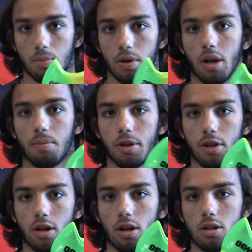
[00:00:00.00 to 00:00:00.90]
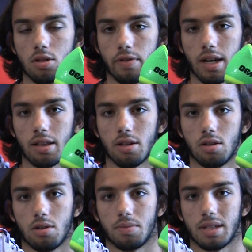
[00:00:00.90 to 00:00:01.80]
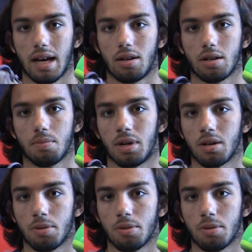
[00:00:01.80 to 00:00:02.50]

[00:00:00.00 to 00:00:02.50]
but here they are. So we've got the metallic Mach